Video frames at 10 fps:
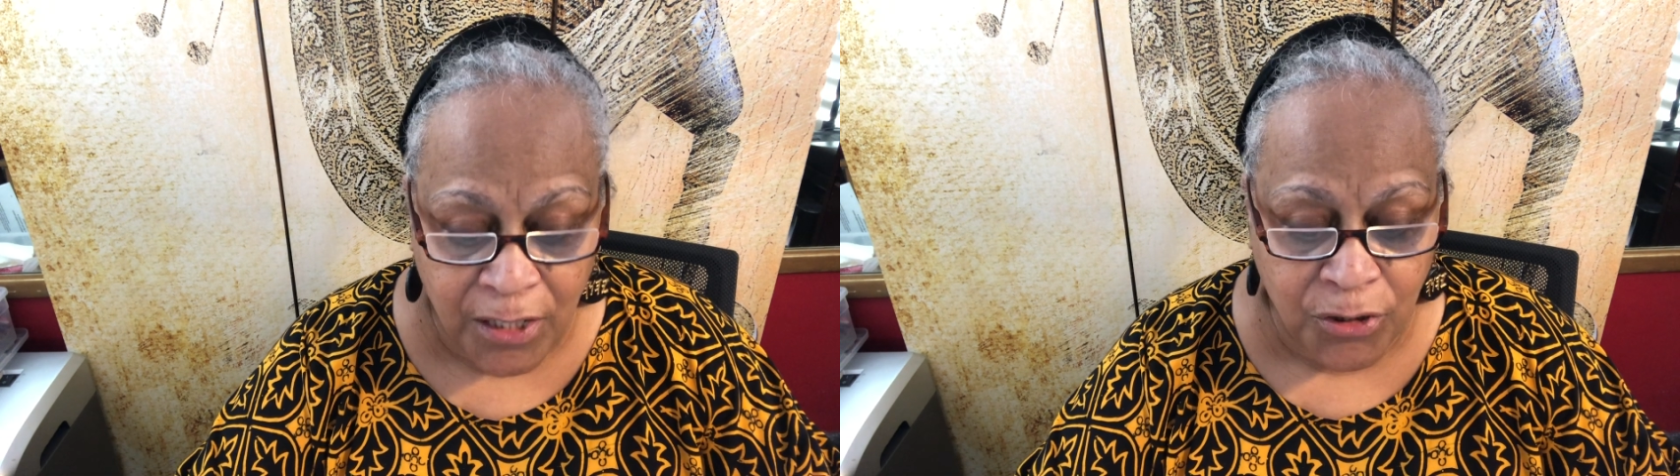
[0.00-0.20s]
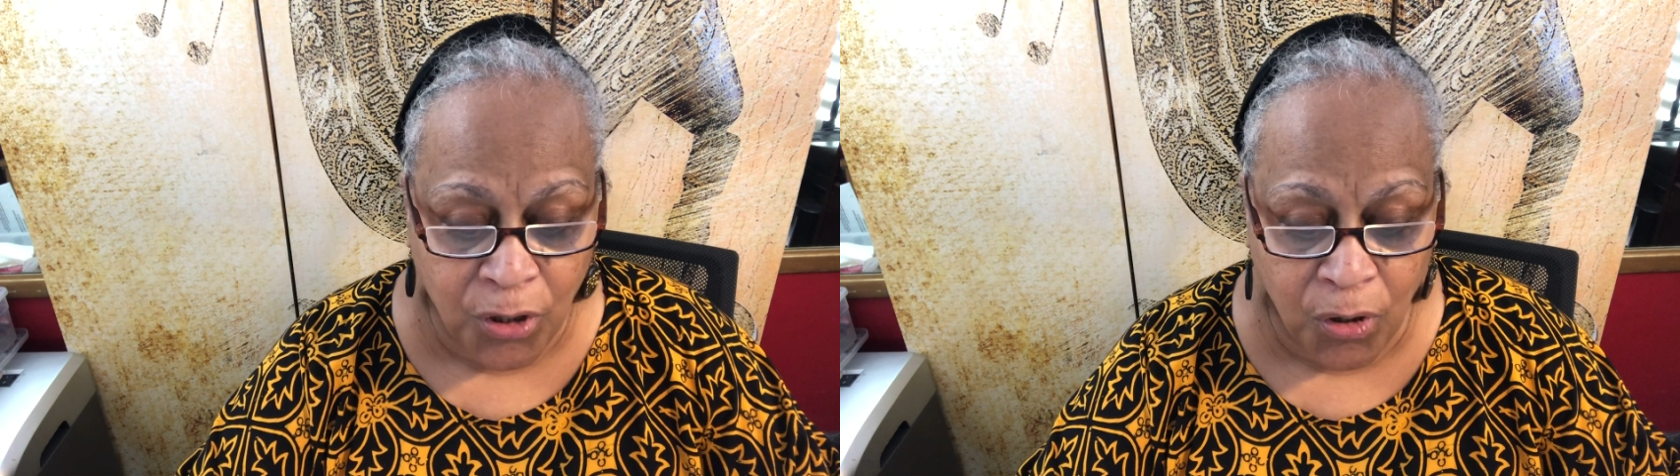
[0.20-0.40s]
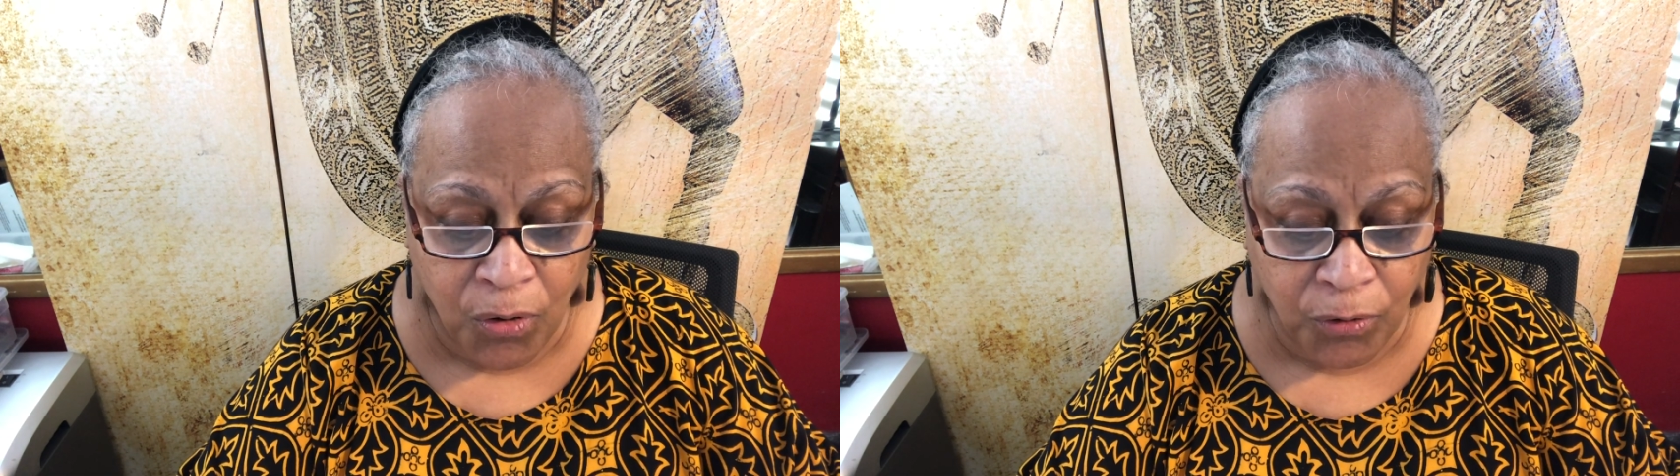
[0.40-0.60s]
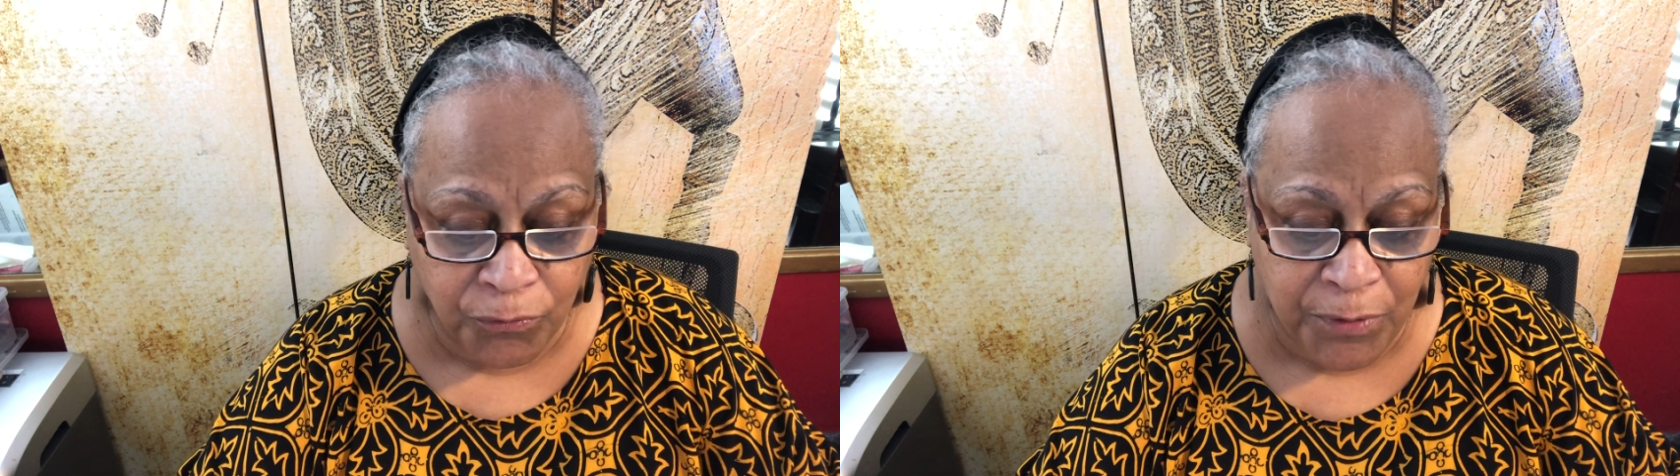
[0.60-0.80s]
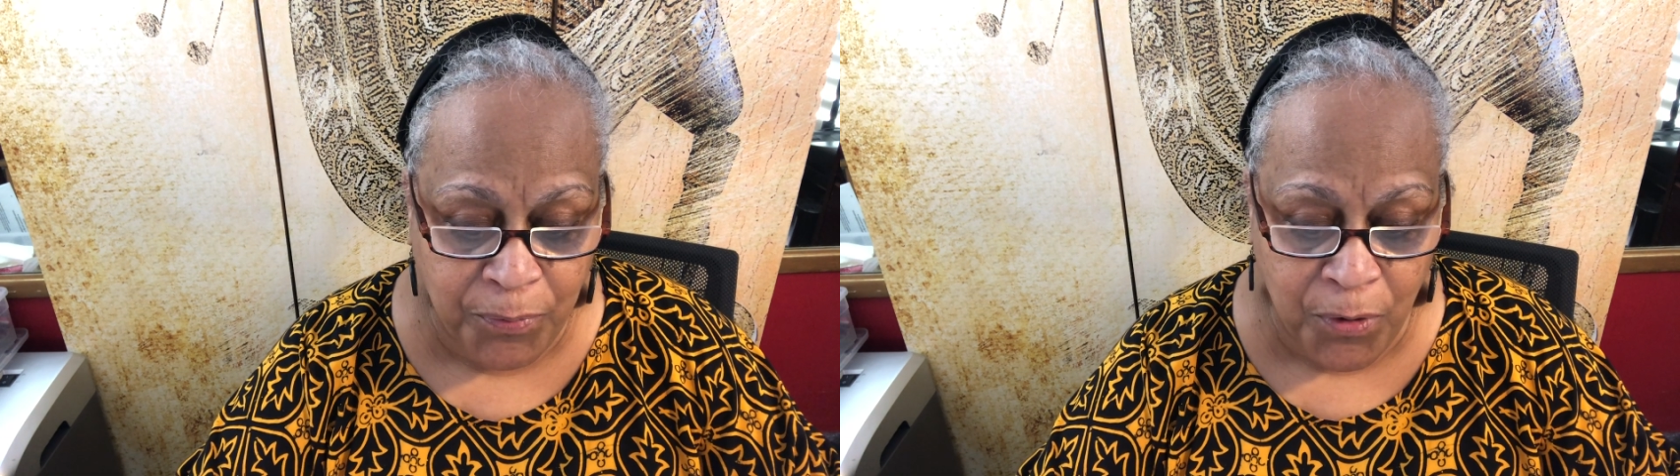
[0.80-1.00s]
told
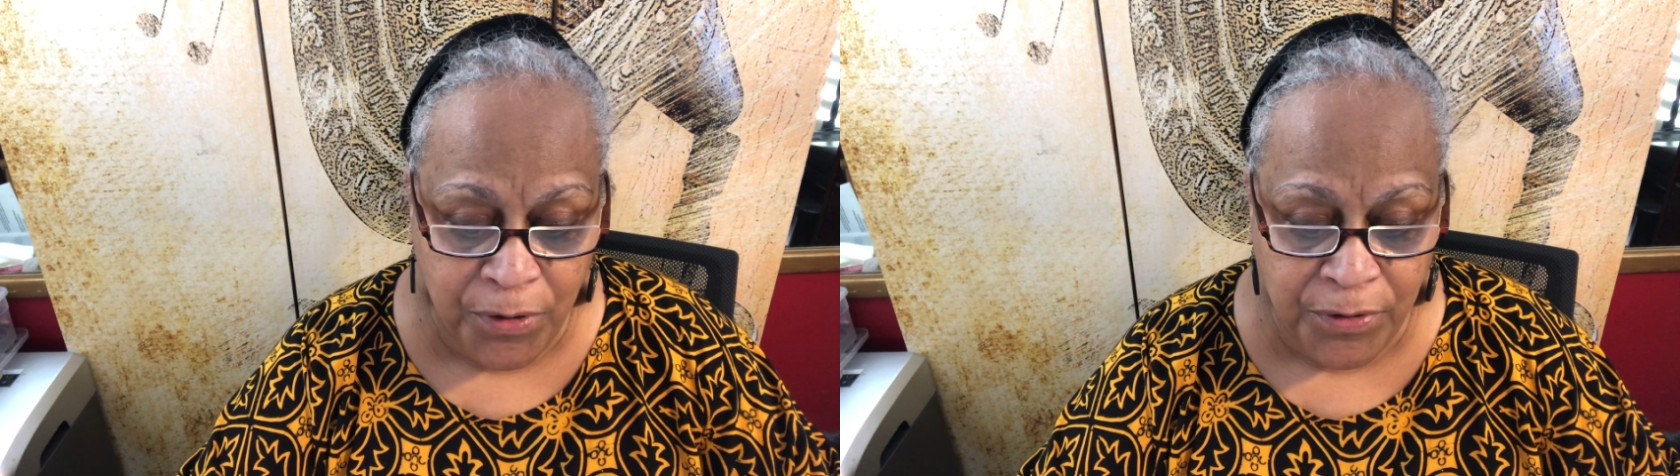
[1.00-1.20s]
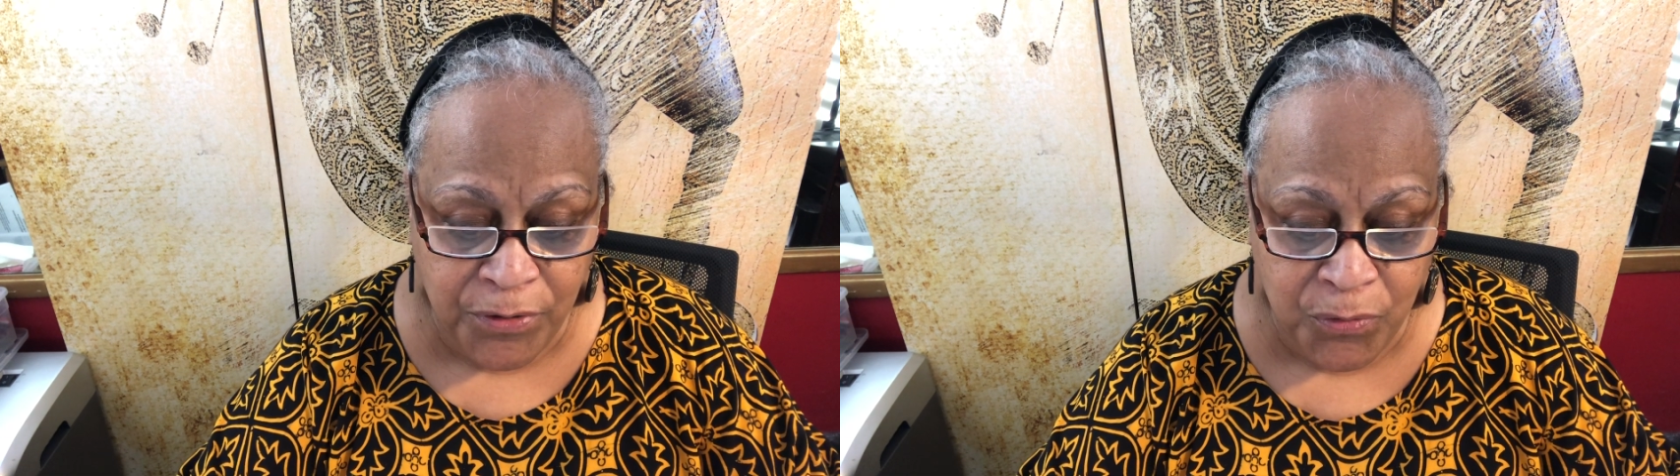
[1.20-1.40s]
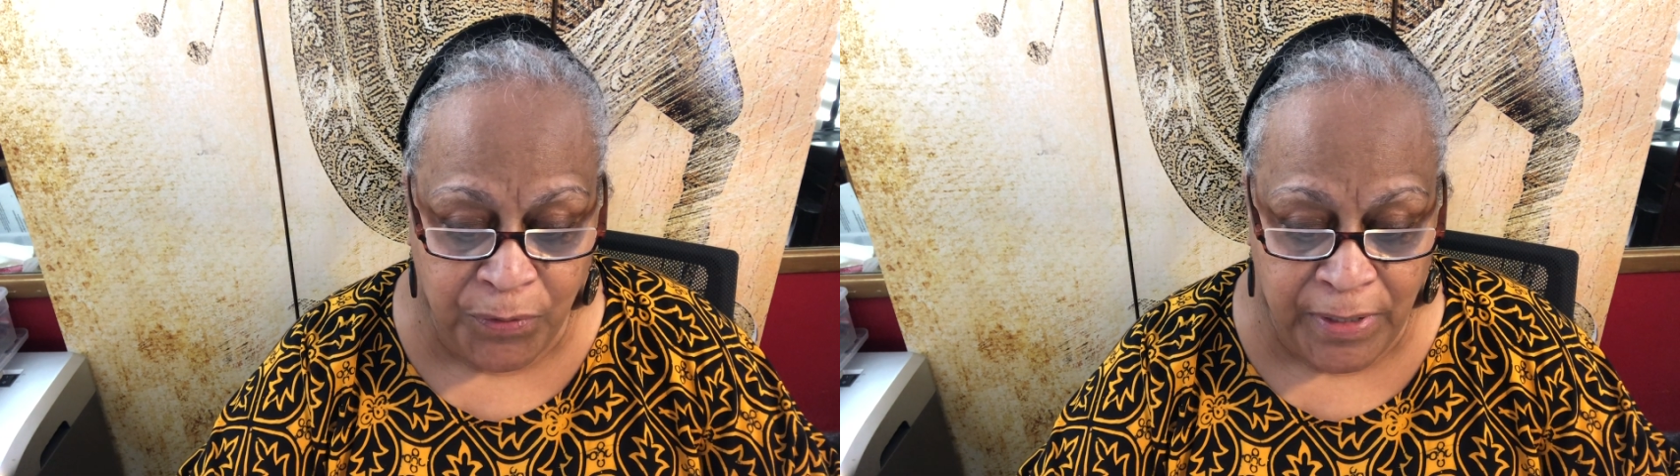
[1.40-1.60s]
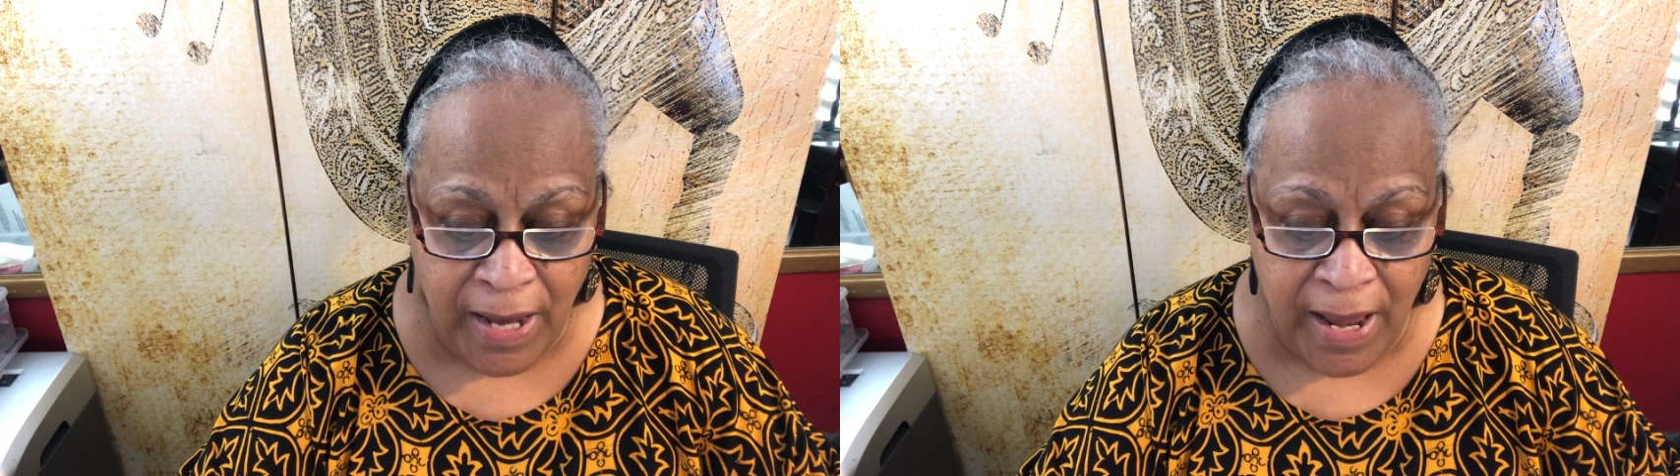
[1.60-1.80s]
reporters when